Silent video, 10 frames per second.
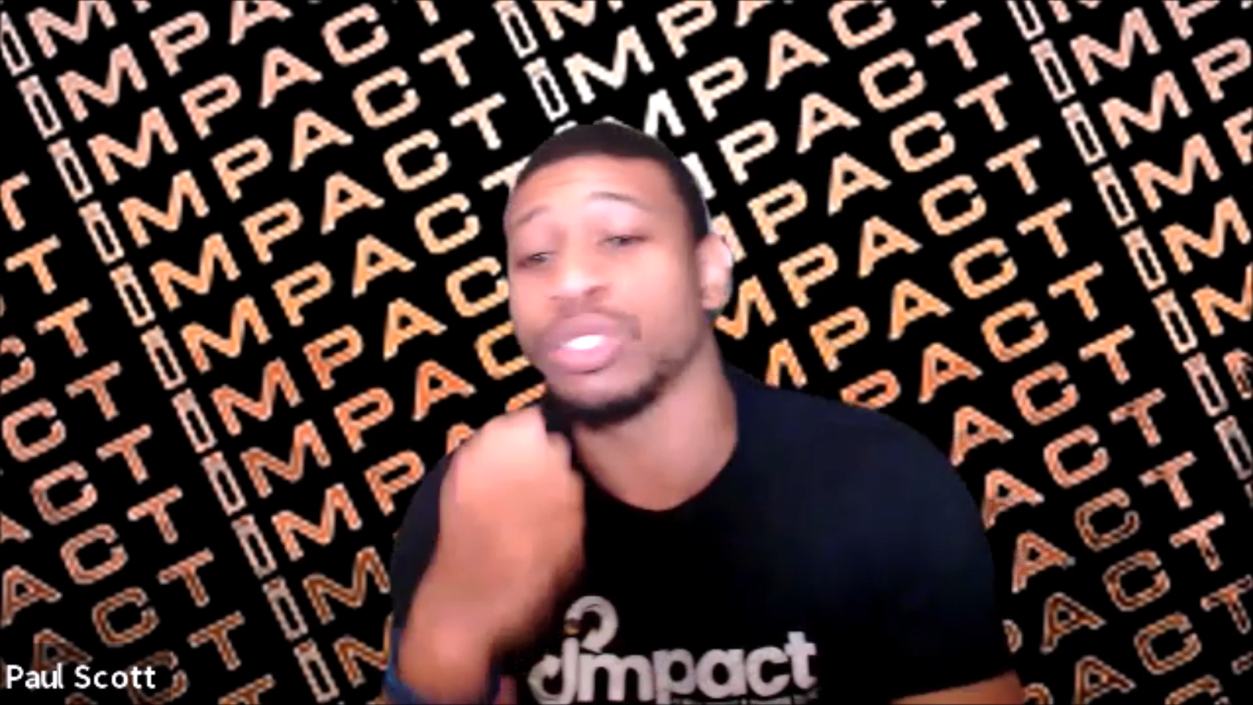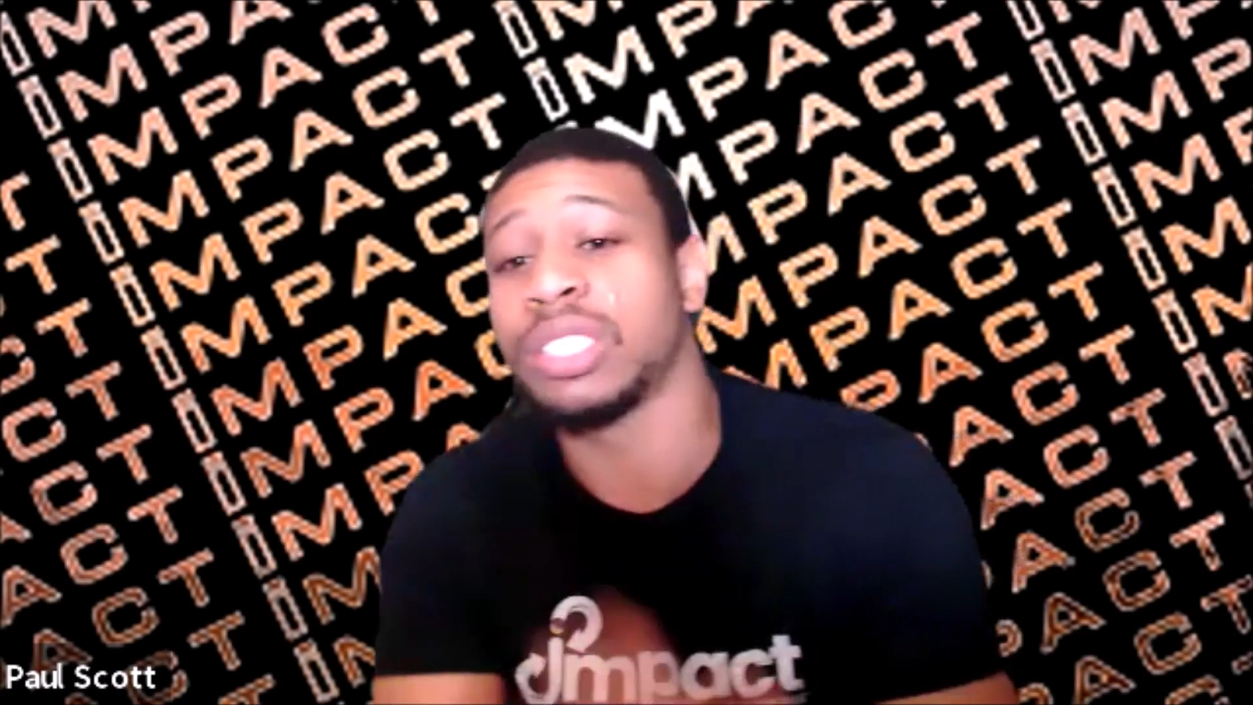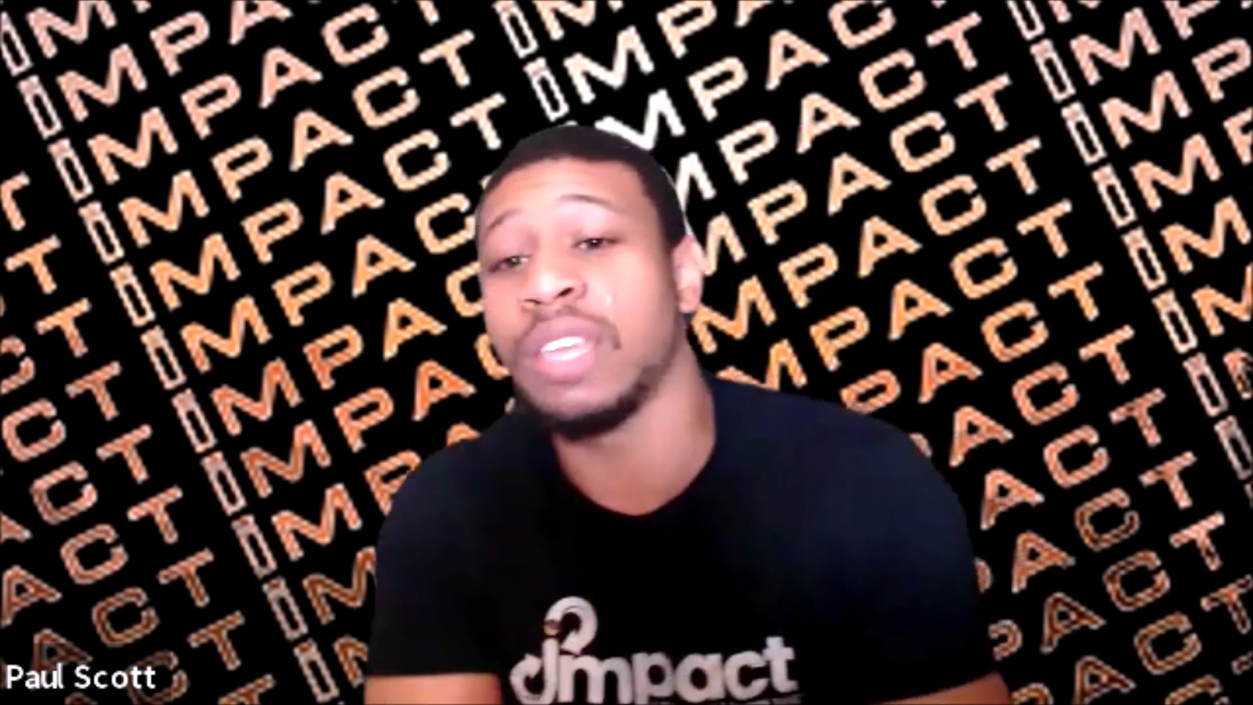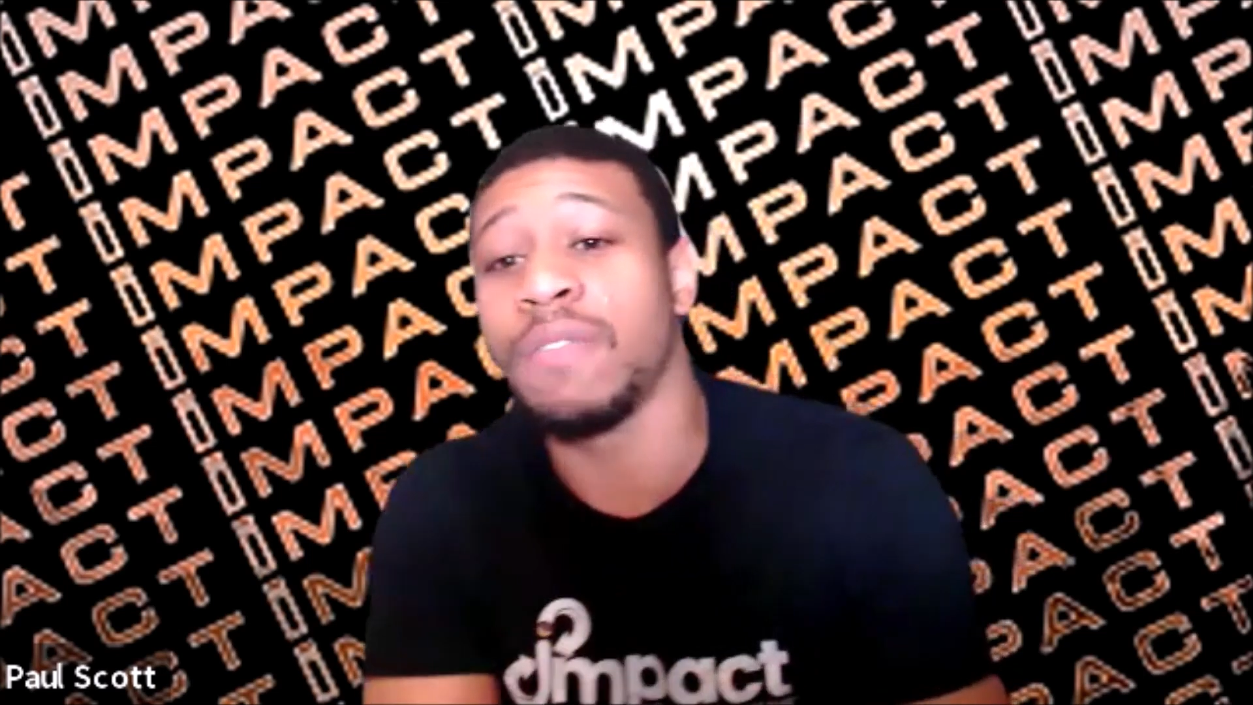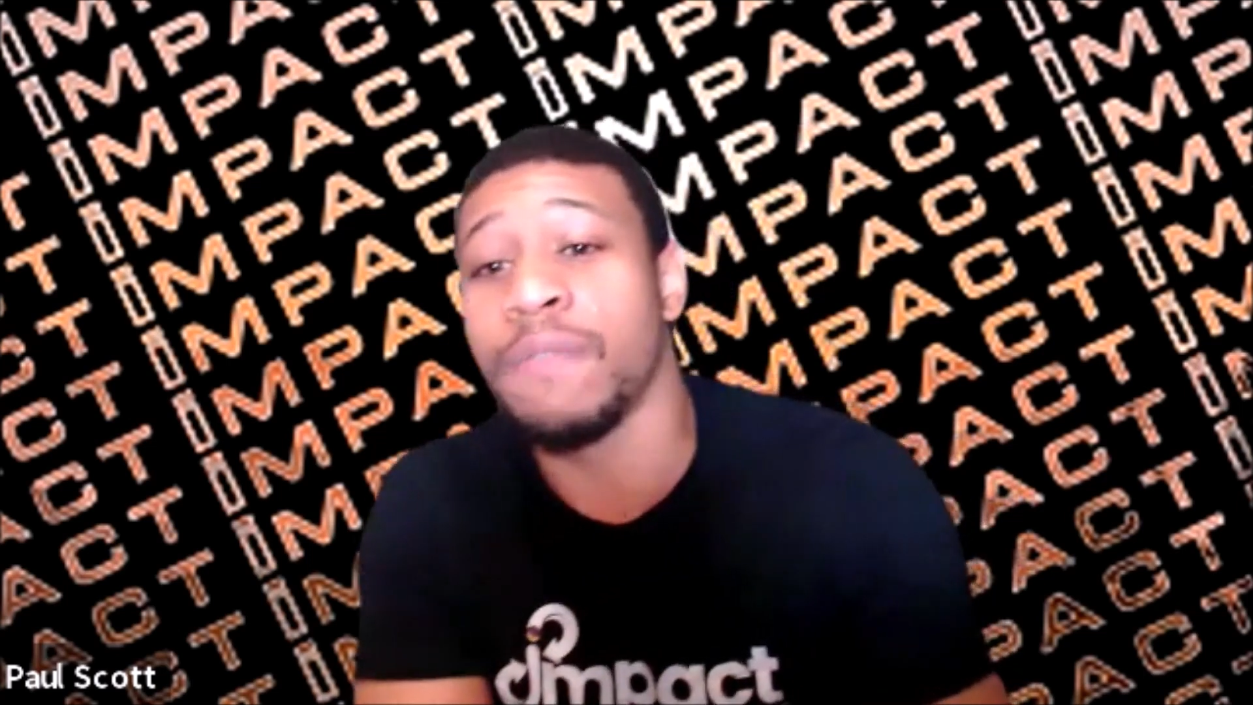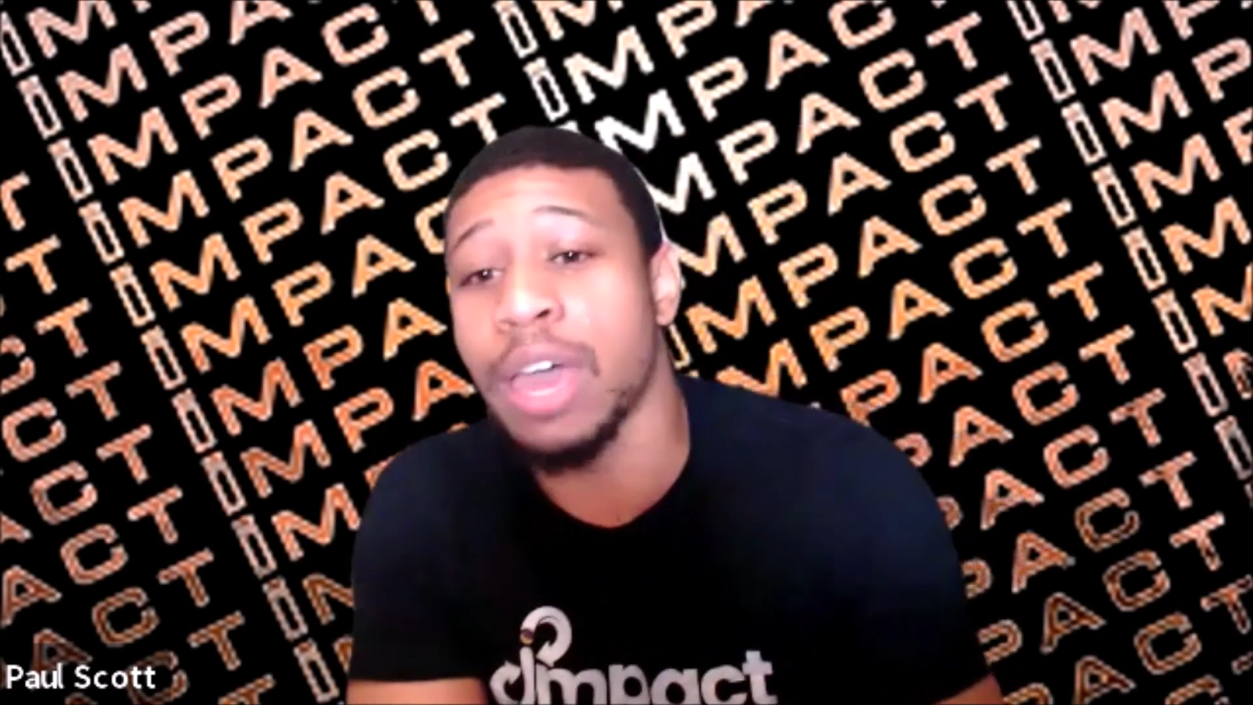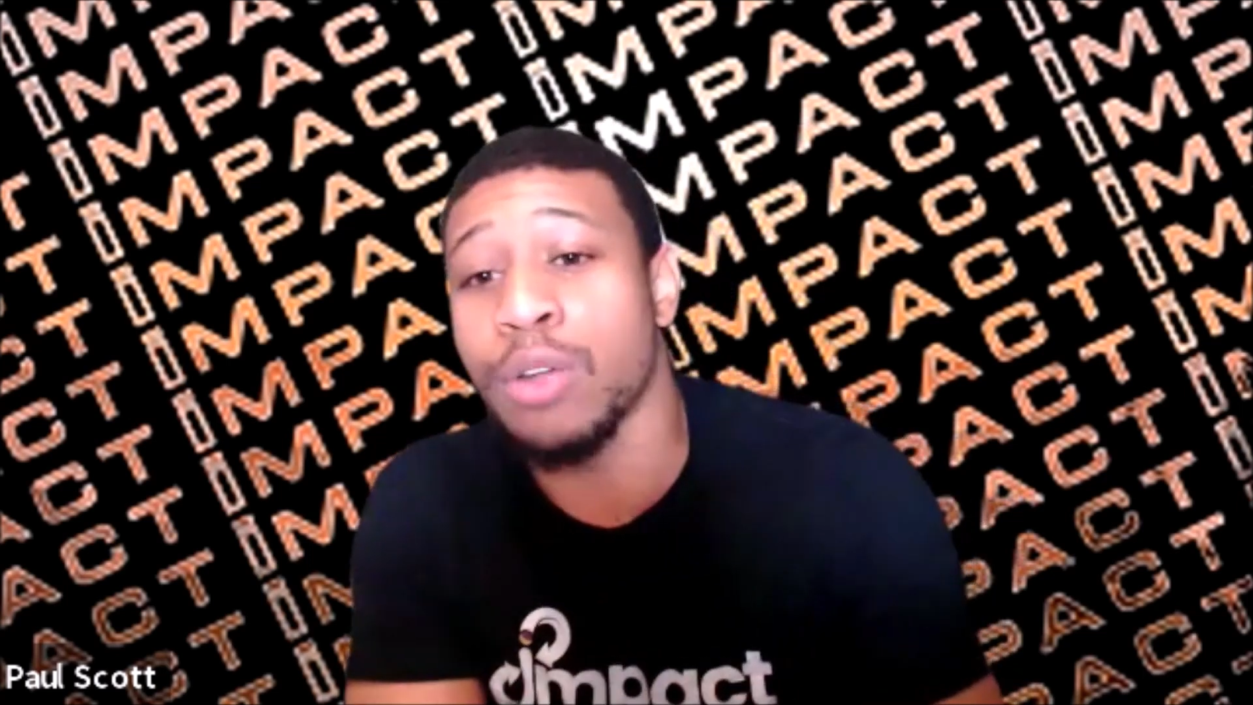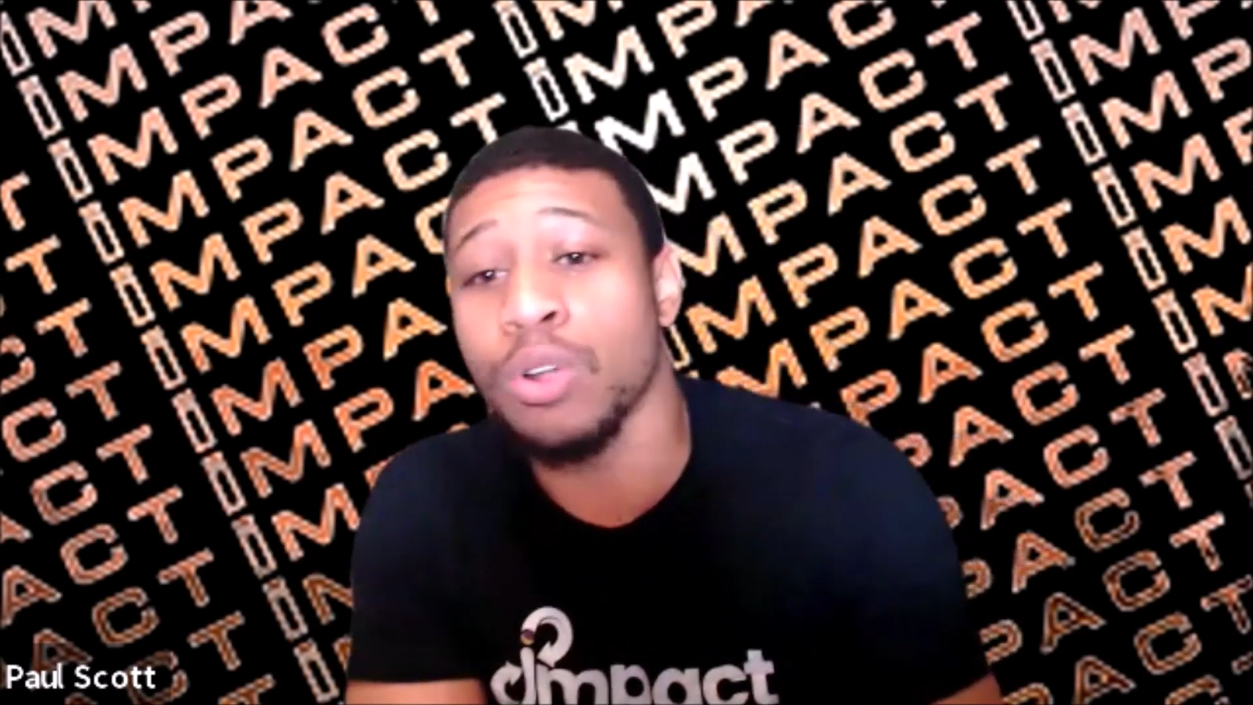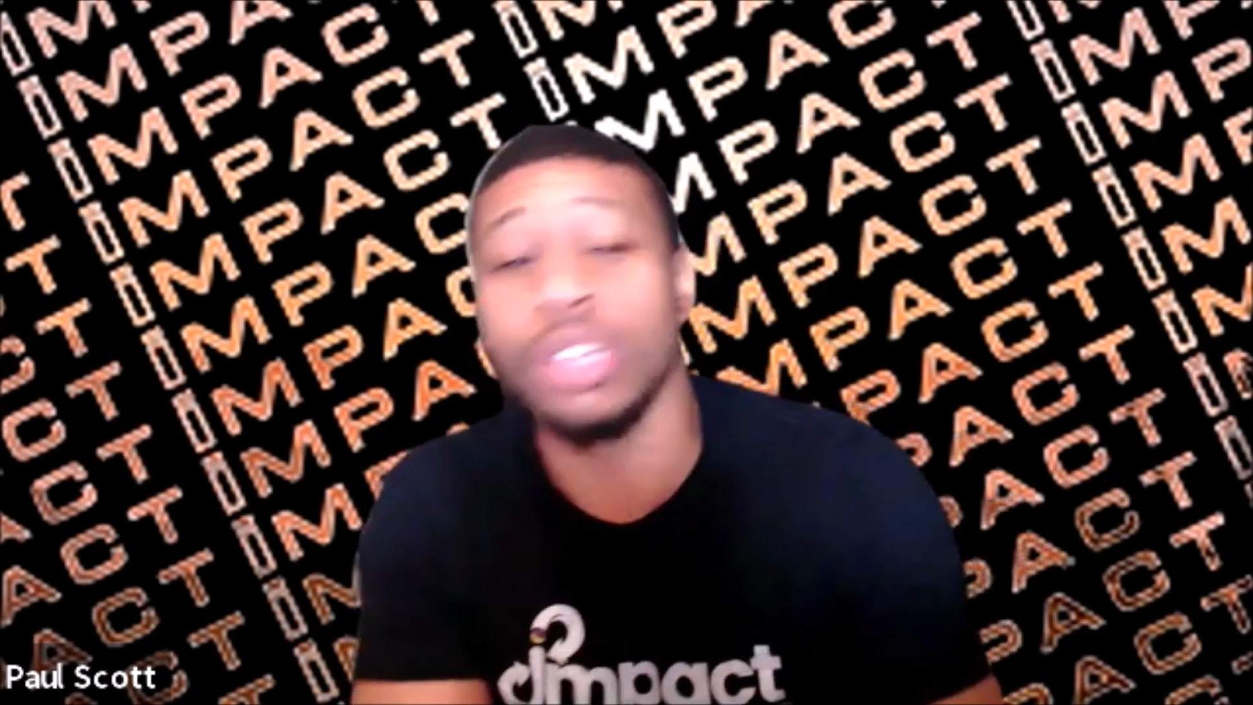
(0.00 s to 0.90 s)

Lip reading: Stephen Betterall.